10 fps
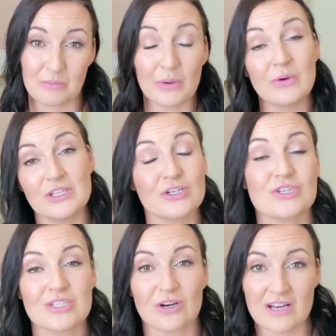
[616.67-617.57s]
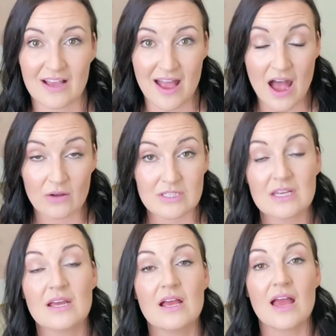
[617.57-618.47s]
But when you're starting out,
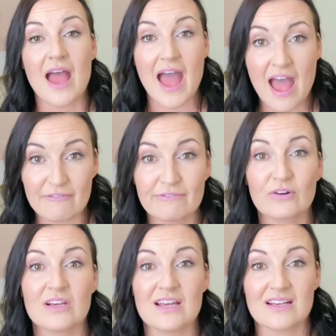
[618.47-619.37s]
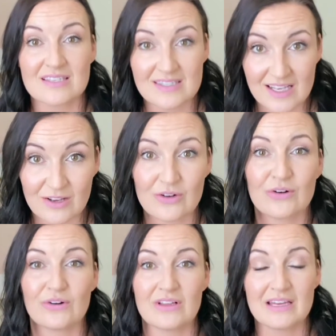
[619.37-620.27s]
every
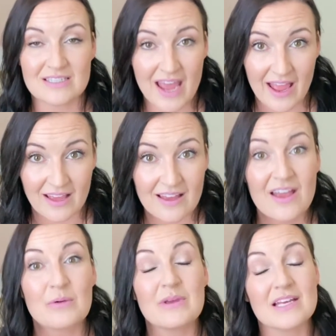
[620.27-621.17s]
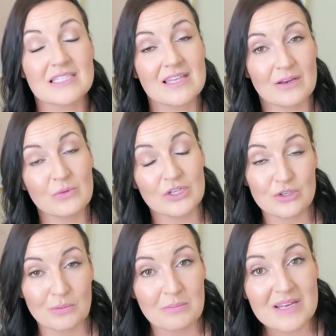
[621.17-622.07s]
single day, because then when
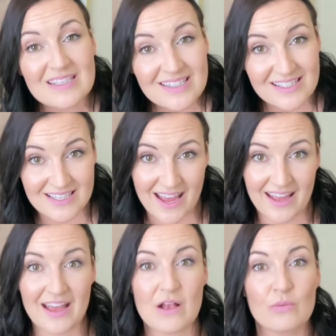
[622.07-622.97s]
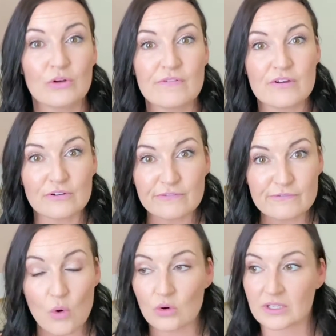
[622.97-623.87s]
you miss a day, it will feel
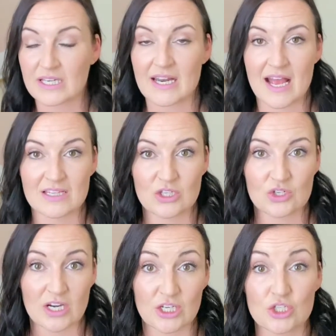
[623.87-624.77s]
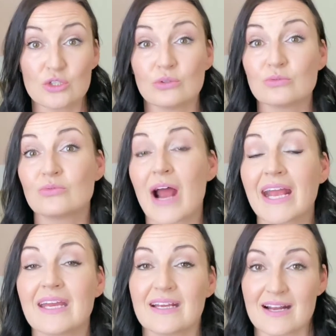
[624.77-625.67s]
foreign and strange. You'll
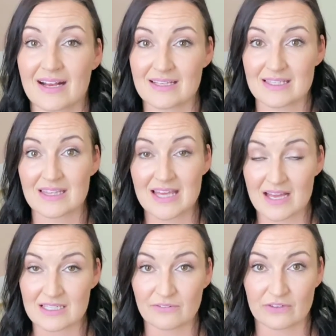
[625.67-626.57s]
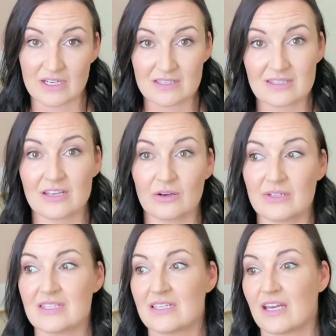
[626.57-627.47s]
recognize that difference. So
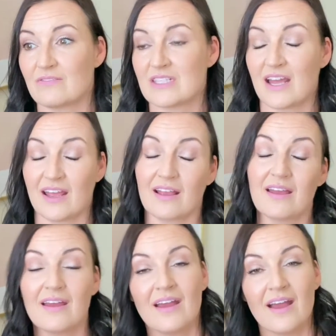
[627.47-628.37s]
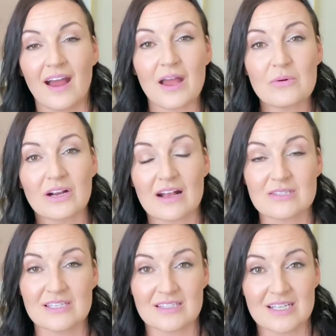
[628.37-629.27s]
instead of saying, I work out
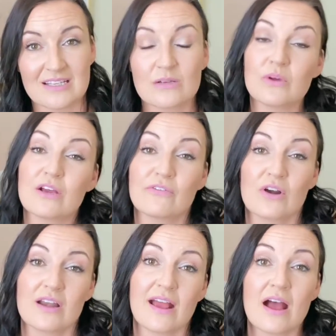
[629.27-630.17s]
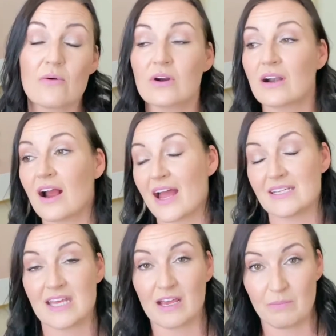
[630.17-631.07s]
6 days a week for an hour, I
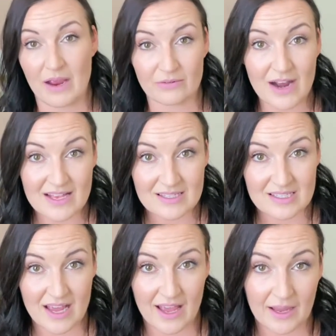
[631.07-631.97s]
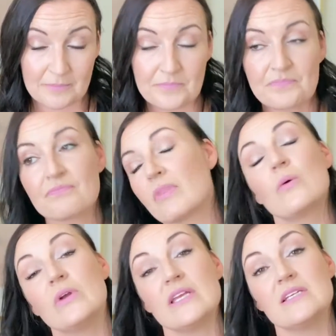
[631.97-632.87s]
take my rest day,
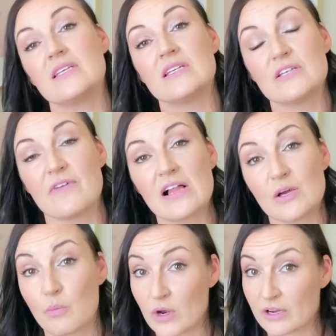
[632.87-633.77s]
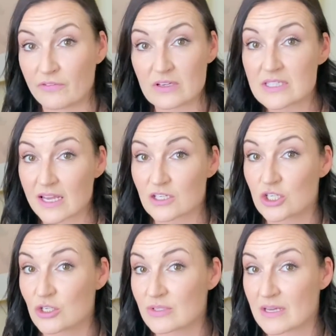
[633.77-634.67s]
we need to develop what it feels like to
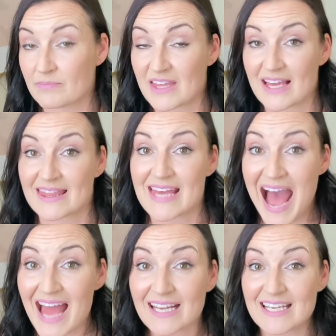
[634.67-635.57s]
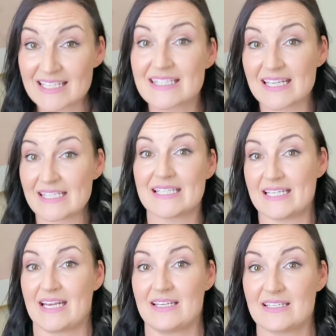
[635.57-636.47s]
do something that
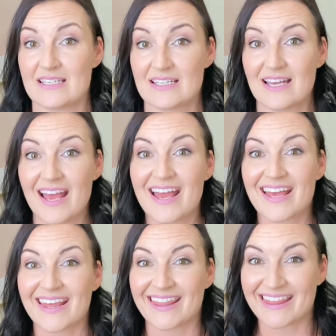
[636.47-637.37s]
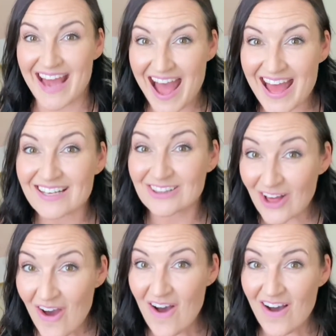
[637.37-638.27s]
consistent, that
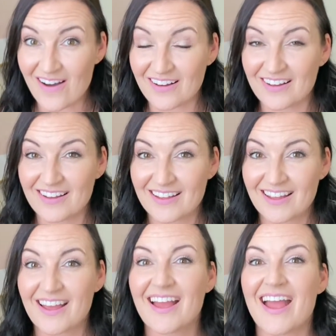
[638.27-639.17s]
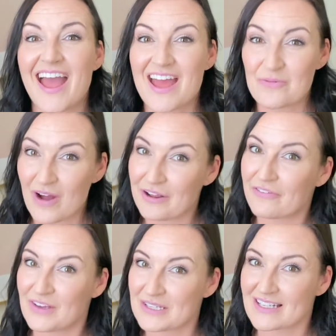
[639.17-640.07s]
long, and what it
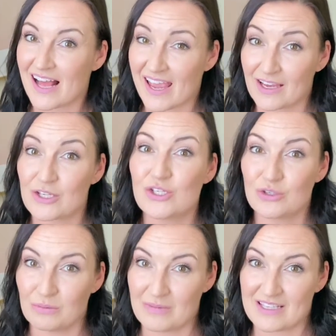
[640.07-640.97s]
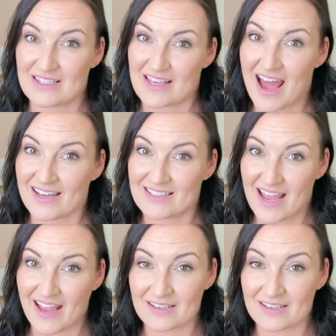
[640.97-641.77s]
feels like to miss that day.